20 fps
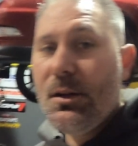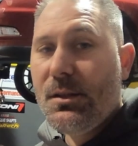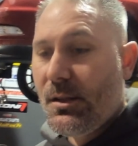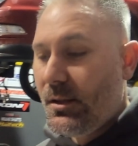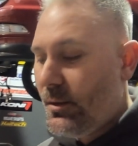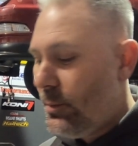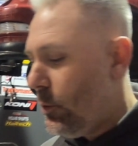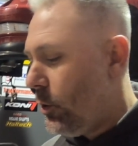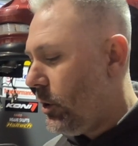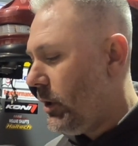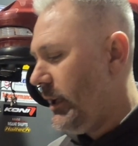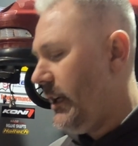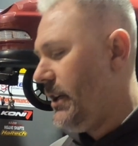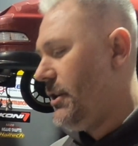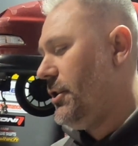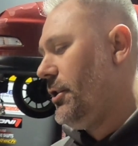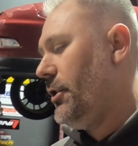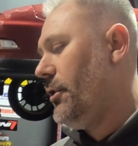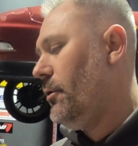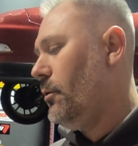was a small
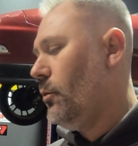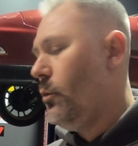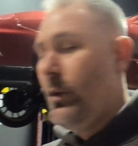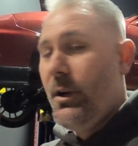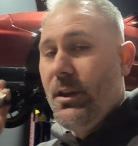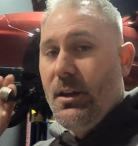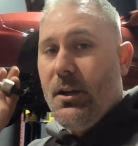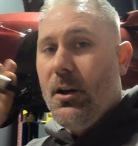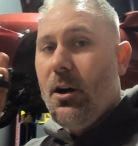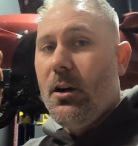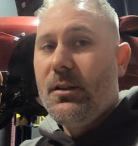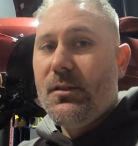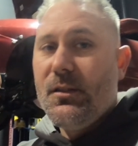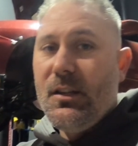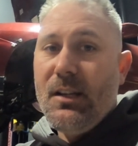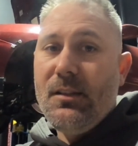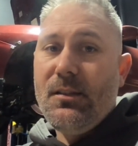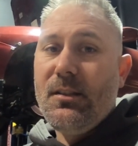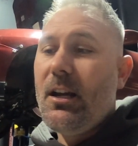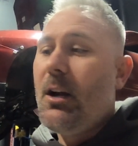issue with the knock
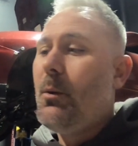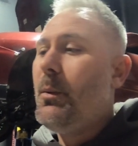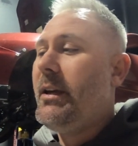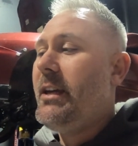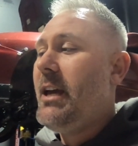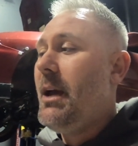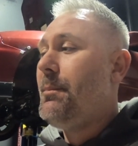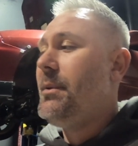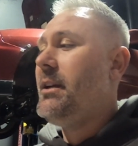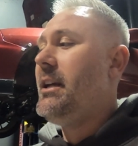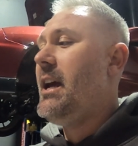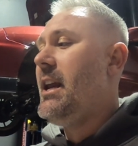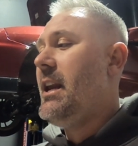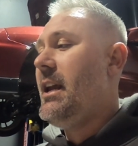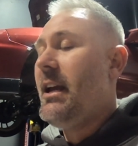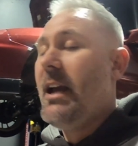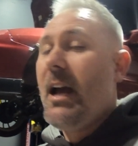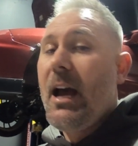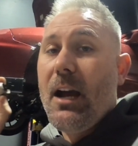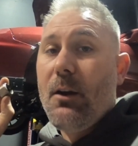sensor. We kept
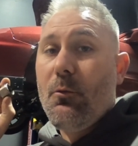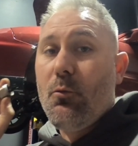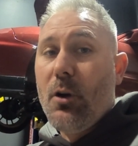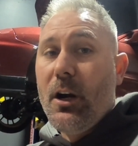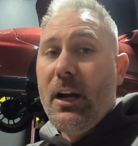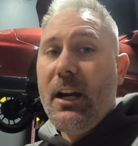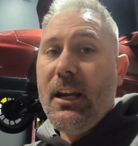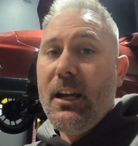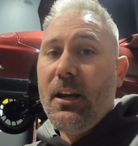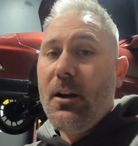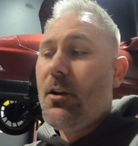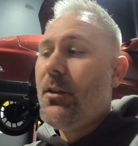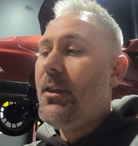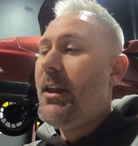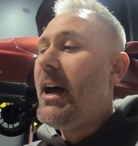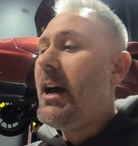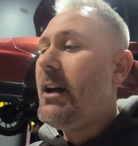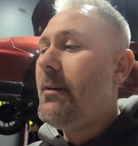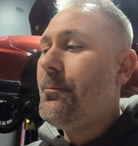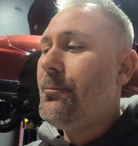getting a reading on
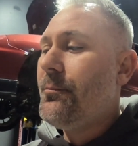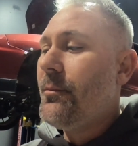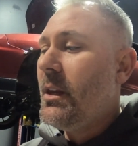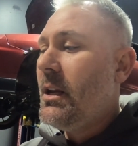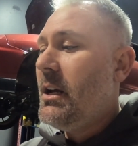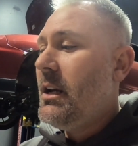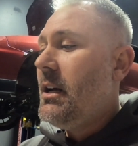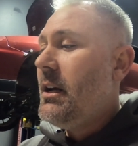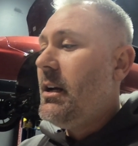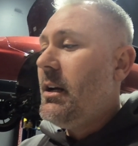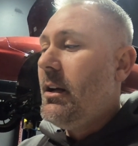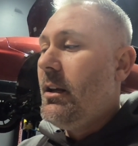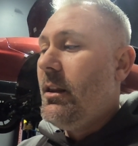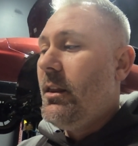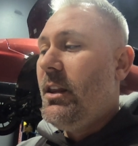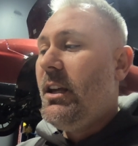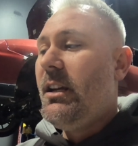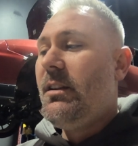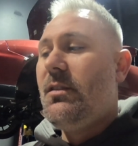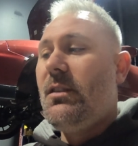that.
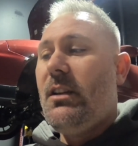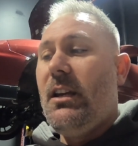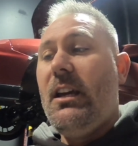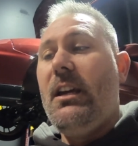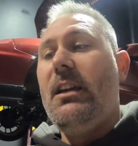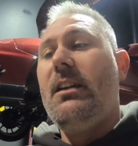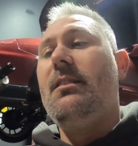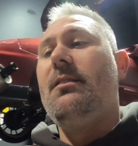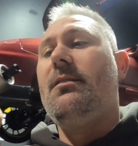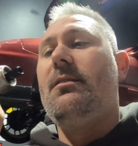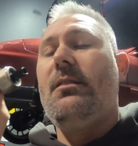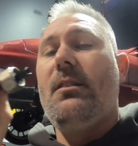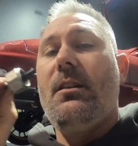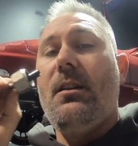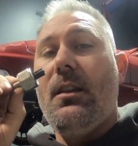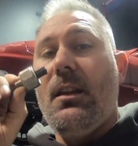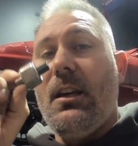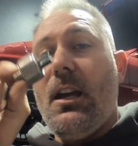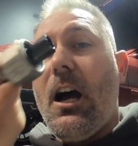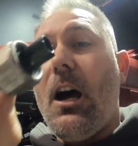This is
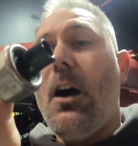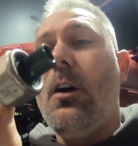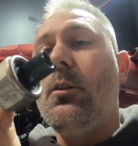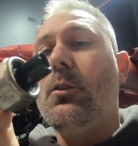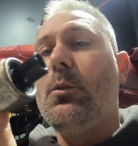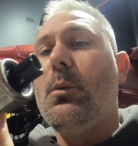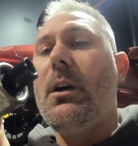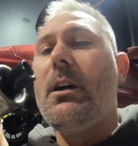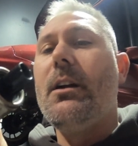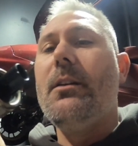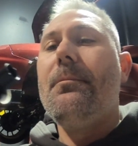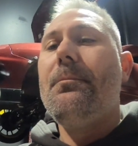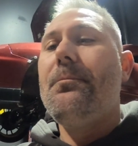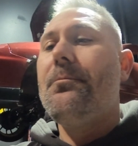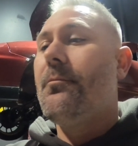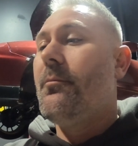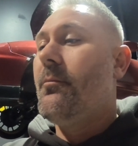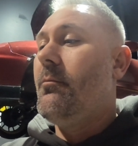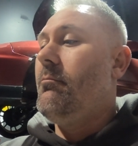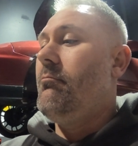the old one.
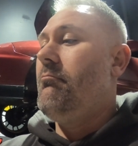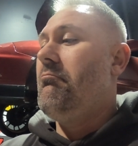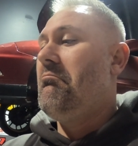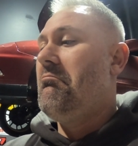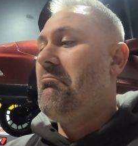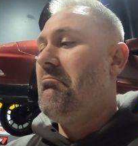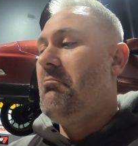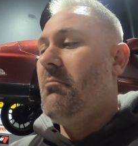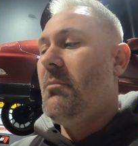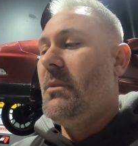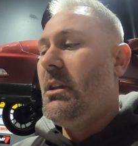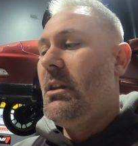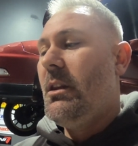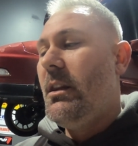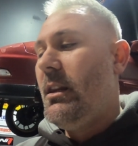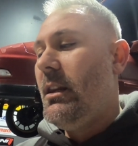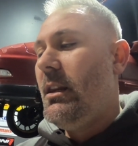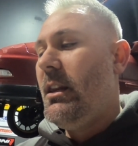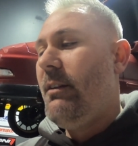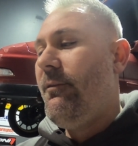
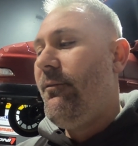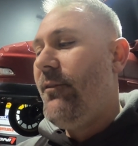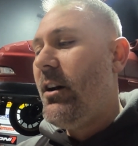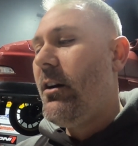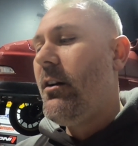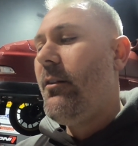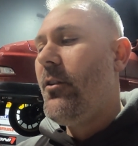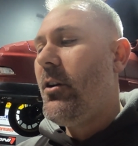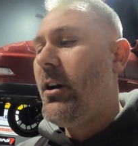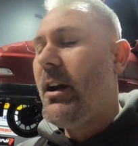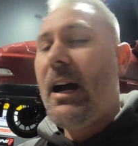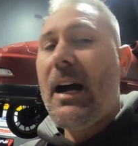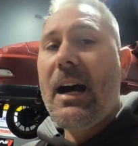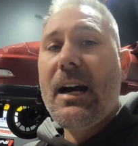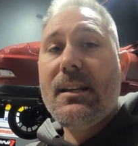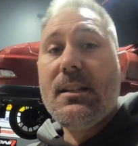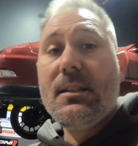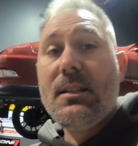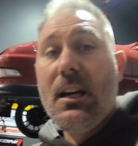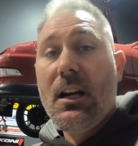They're very, very
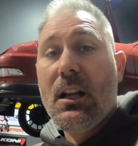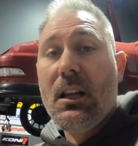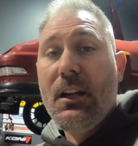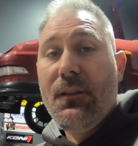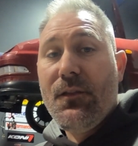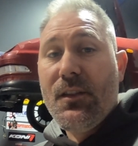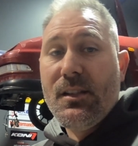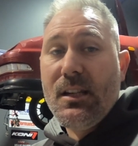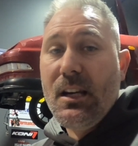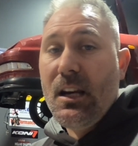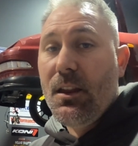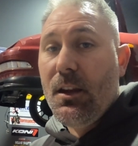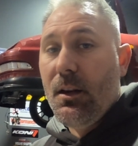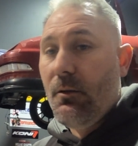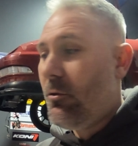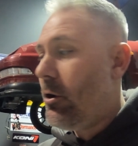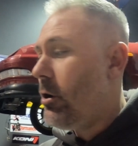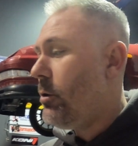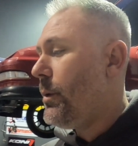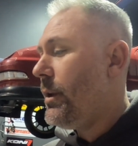hard to tell if there's
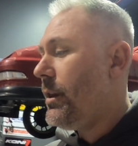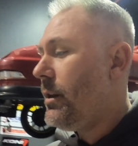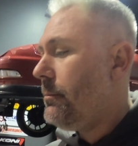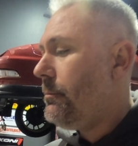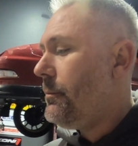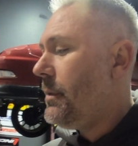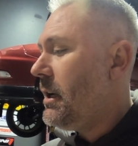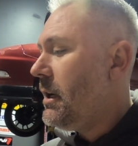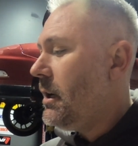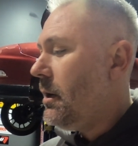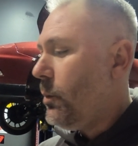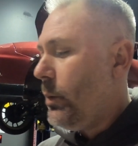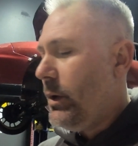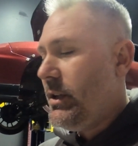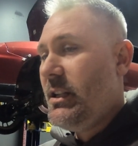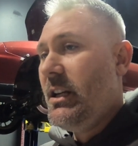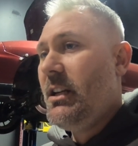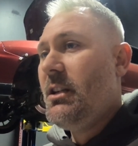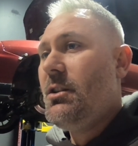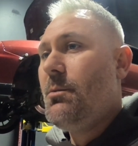anything wrong with them.
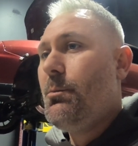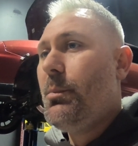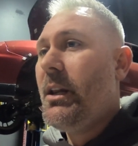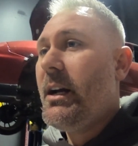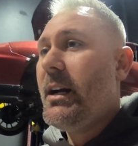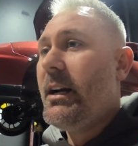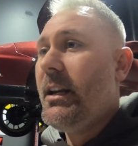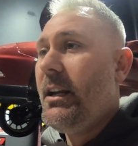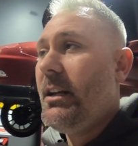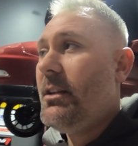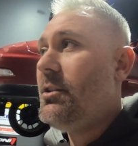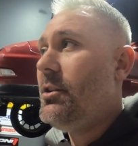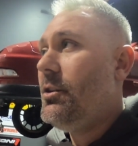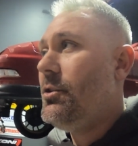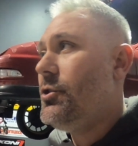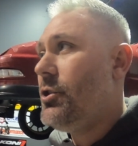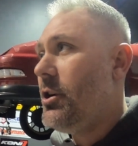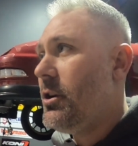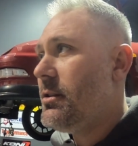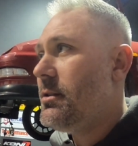We did plug it
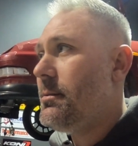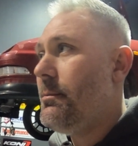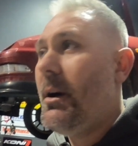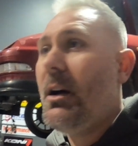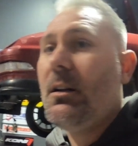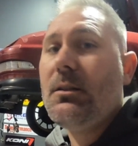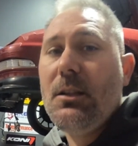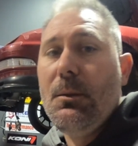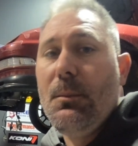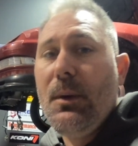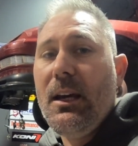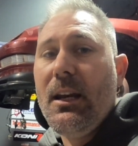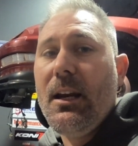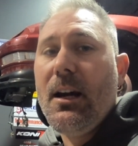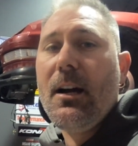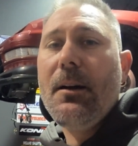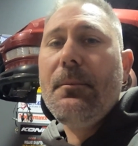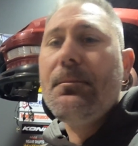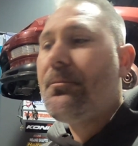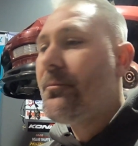into John's
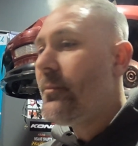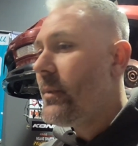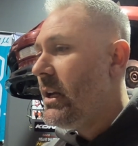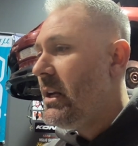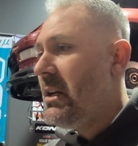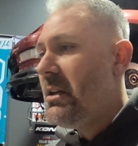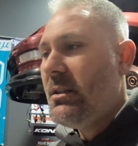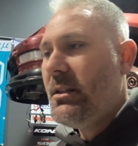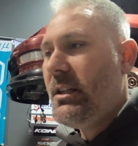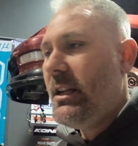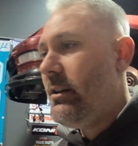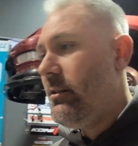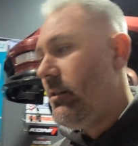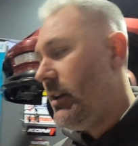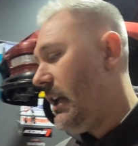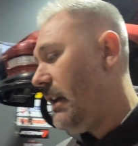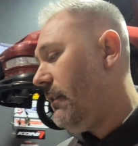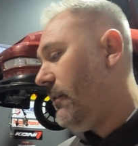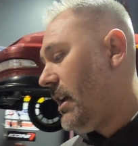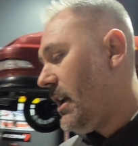multimeter.
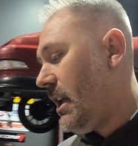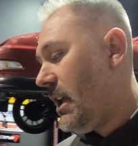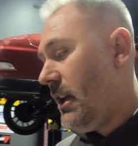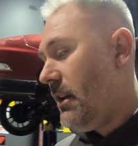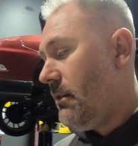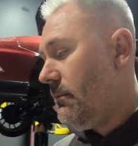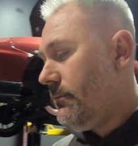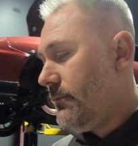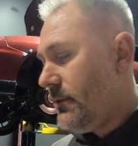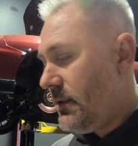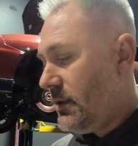Didn't give any